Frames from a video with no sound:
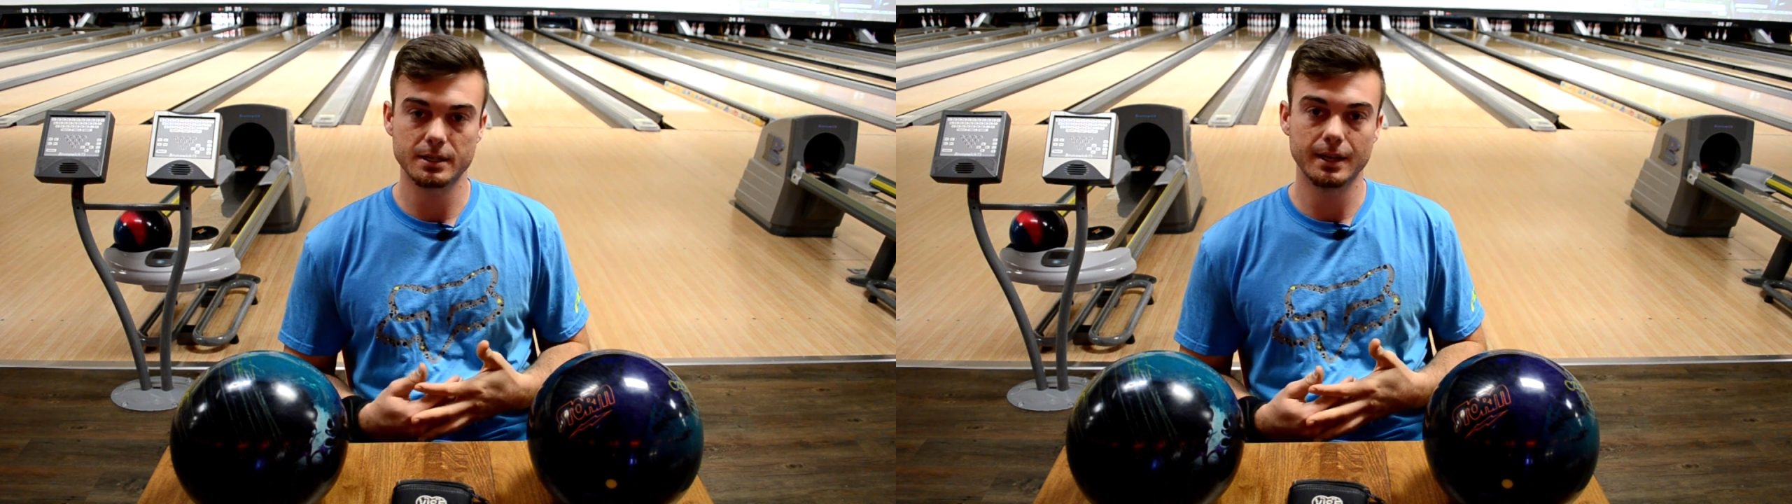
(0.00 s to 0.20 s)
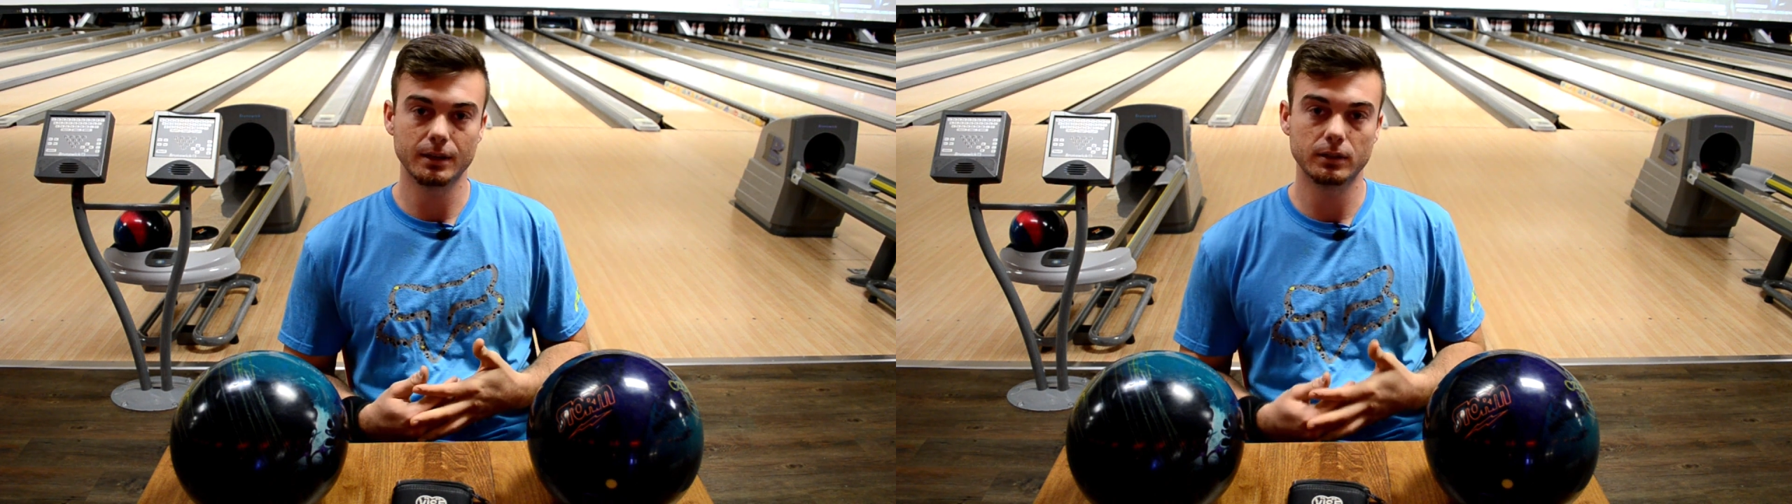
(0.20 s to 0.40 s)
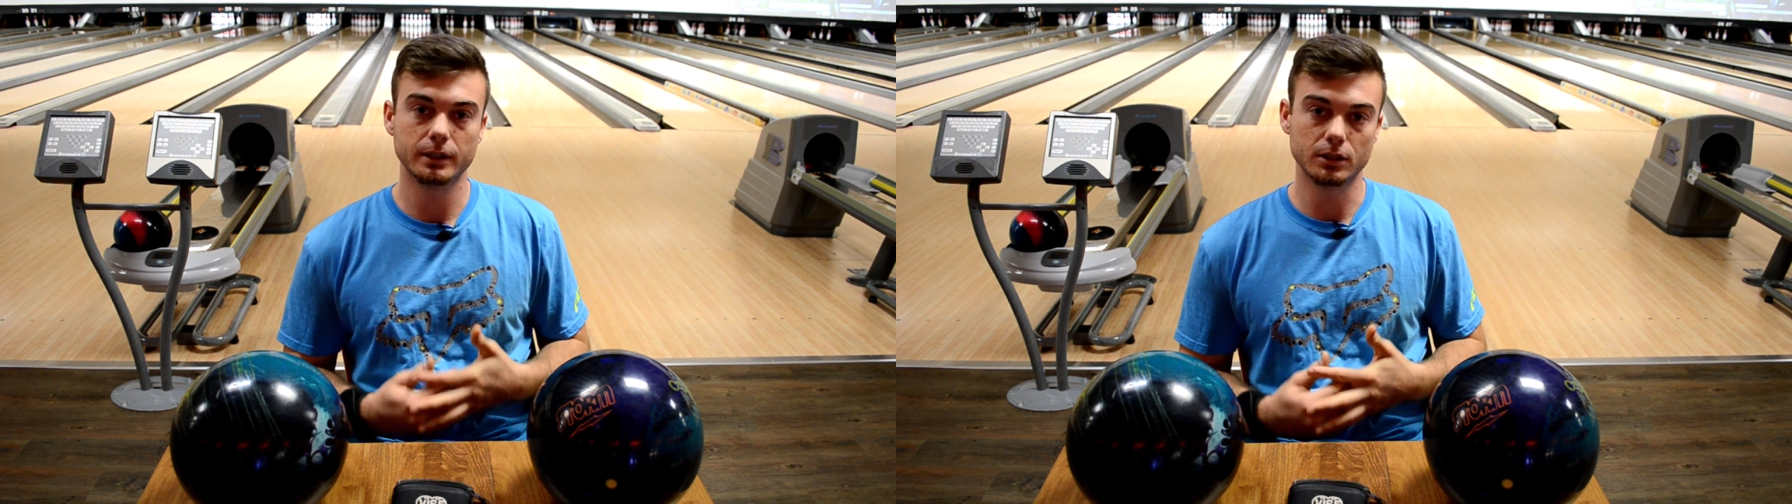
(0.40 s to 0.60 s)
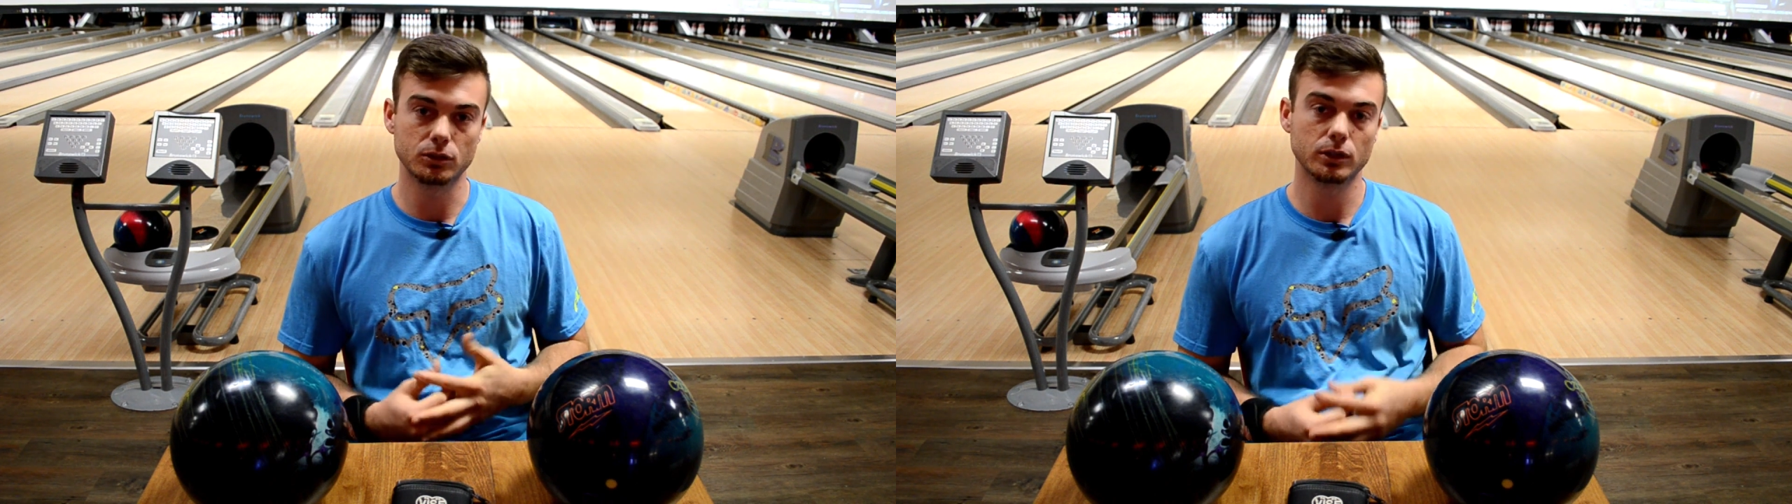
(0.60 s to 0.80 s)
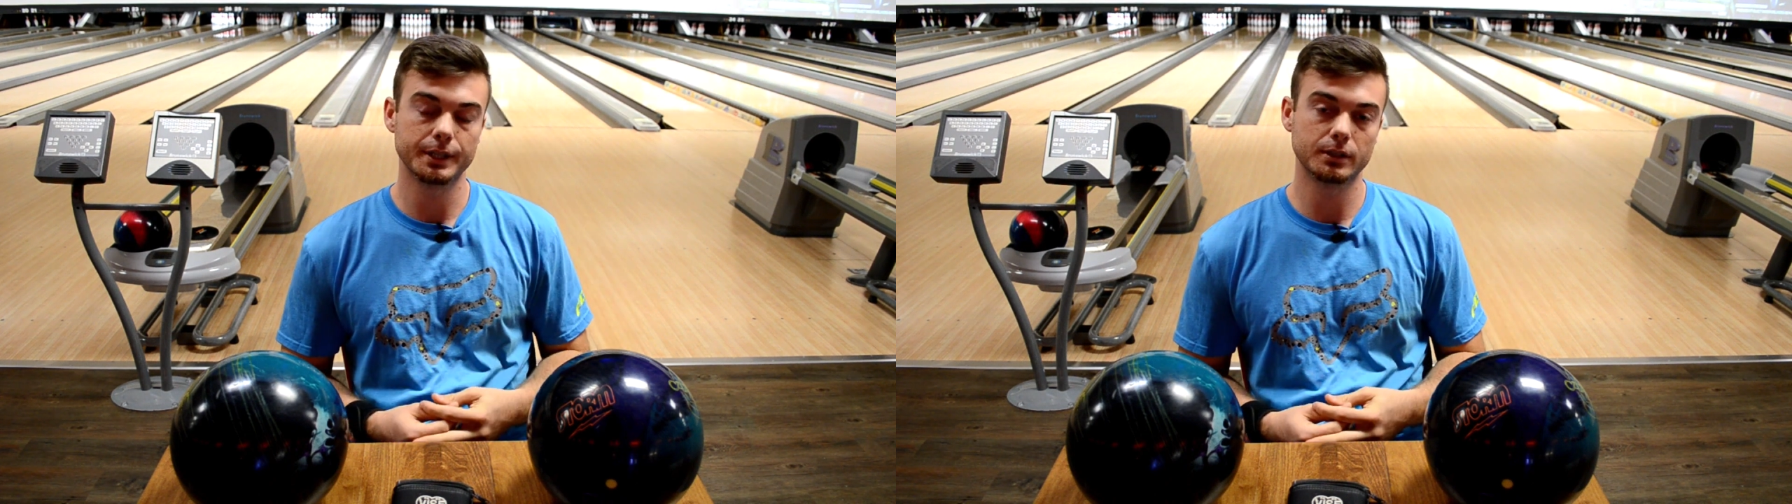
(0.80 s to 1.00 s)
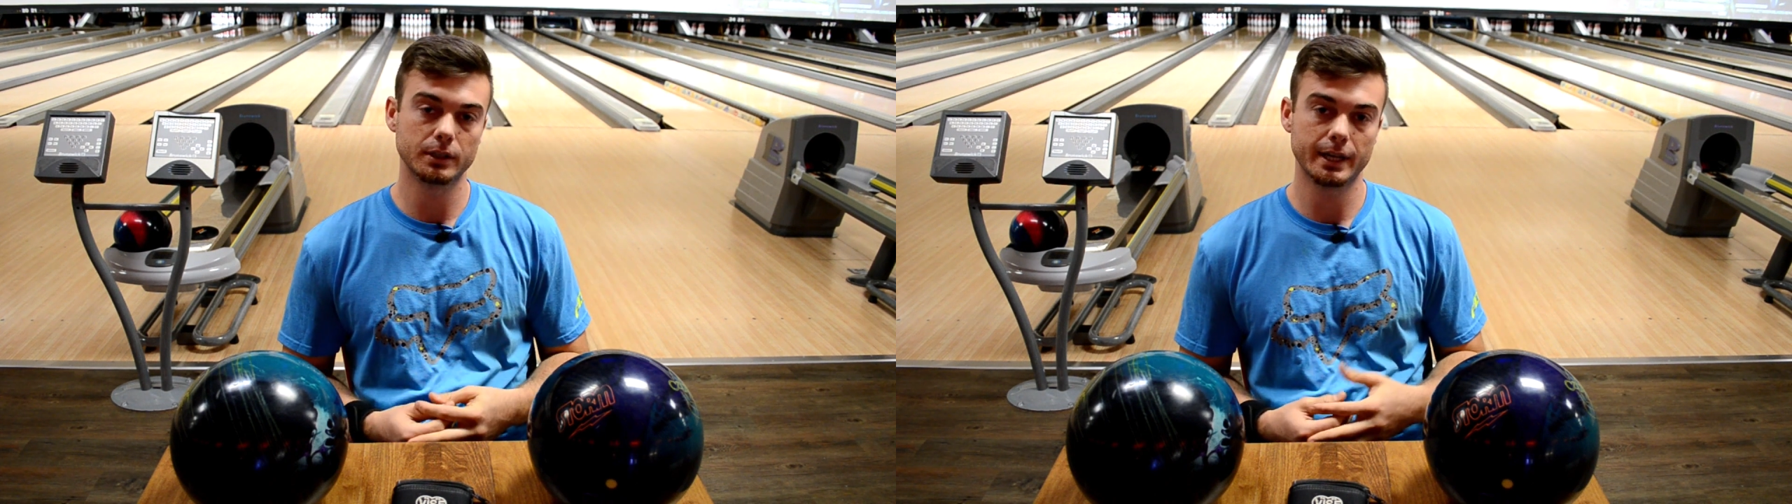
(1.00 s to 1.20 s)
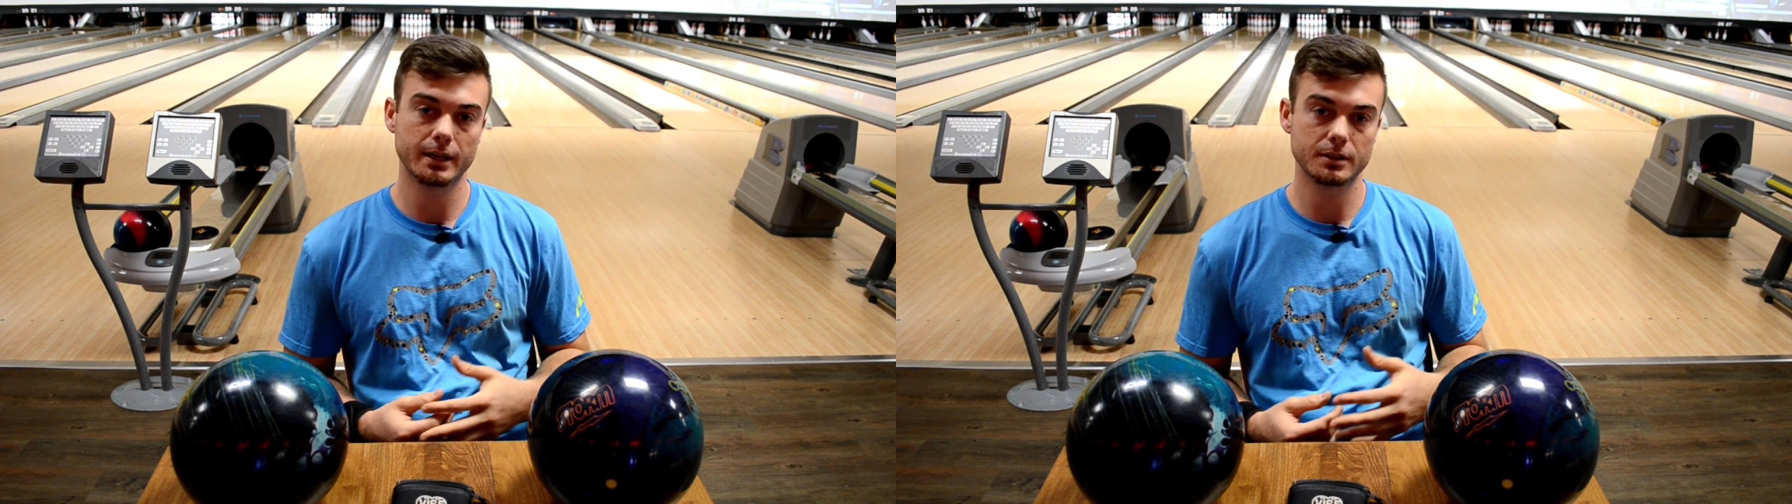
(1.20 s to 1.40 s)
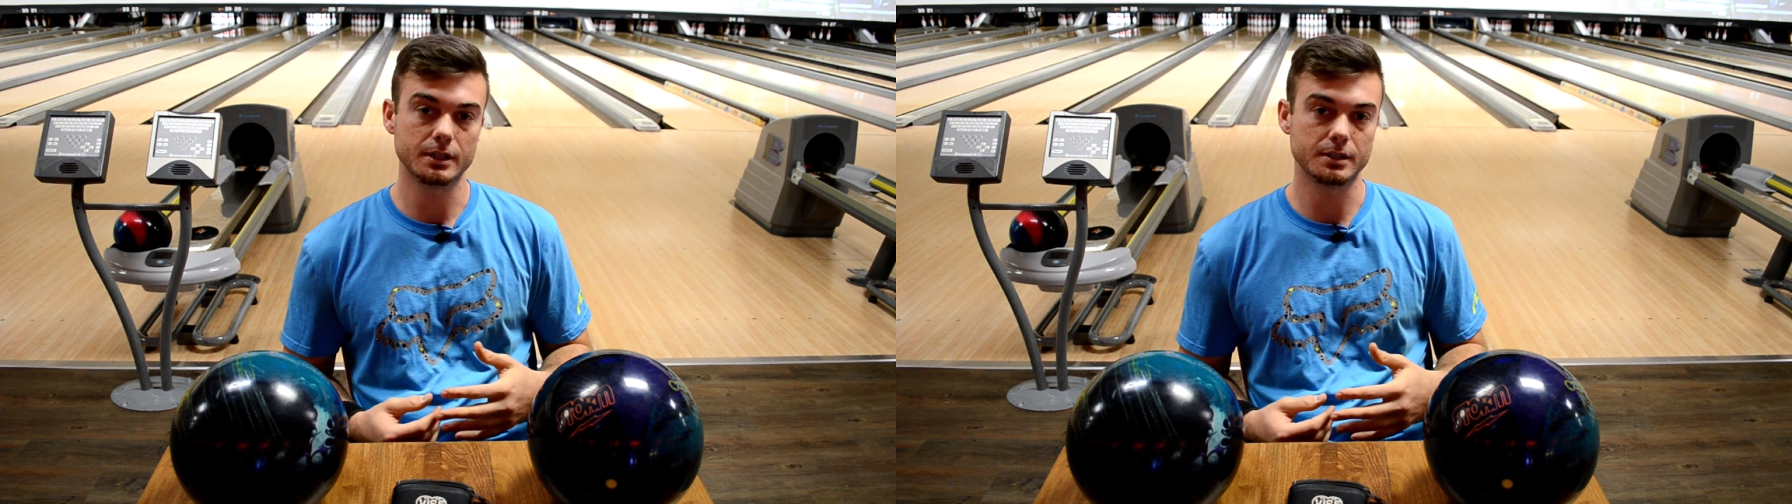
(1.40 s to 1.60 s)
angle in the dual angle
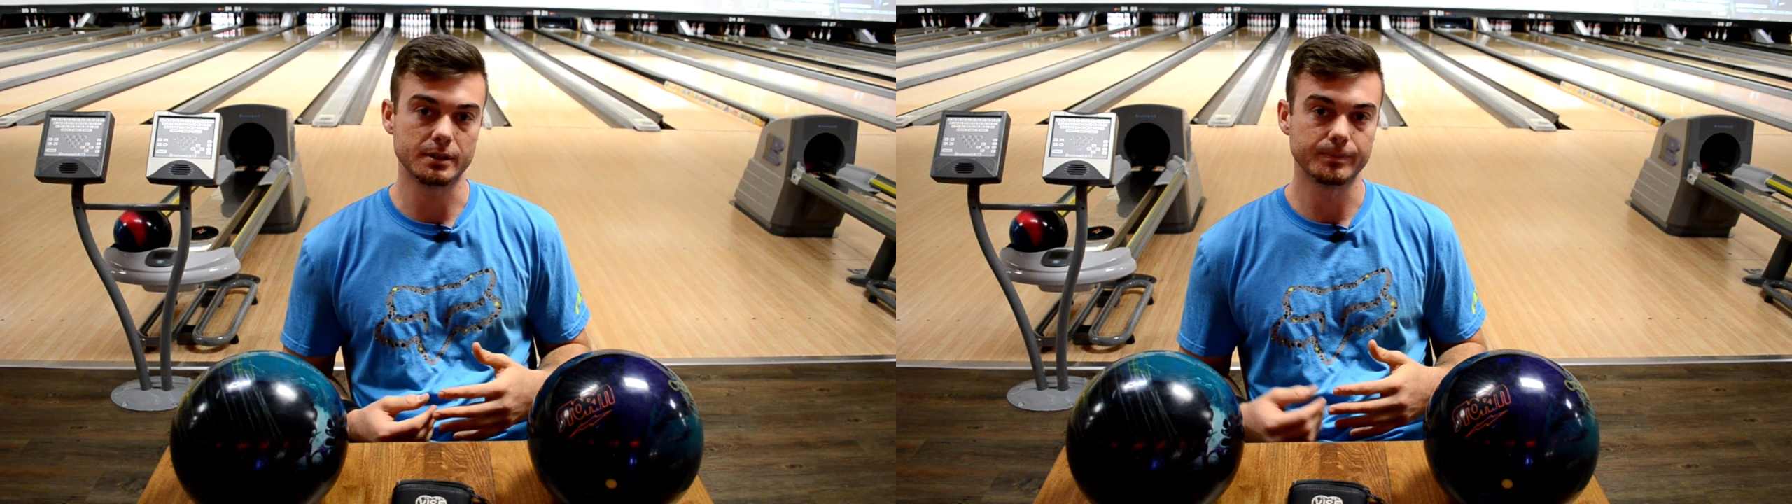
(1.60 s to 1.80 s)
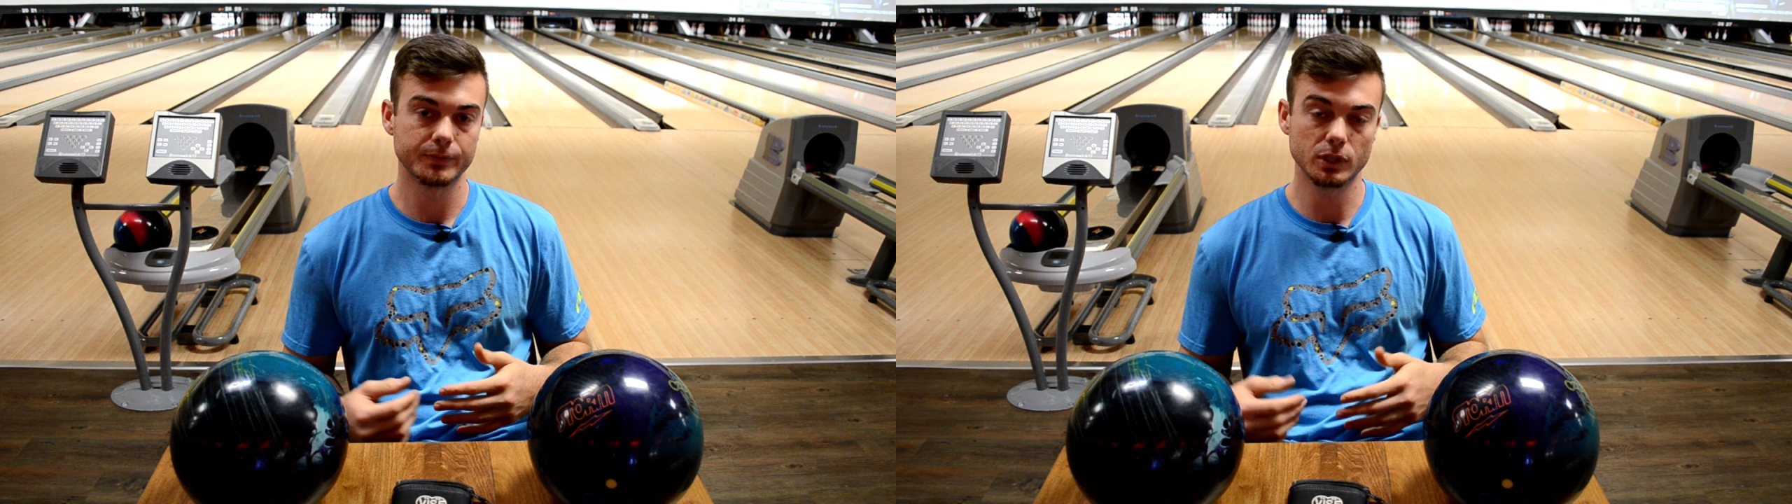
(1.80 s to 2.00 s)
layout system.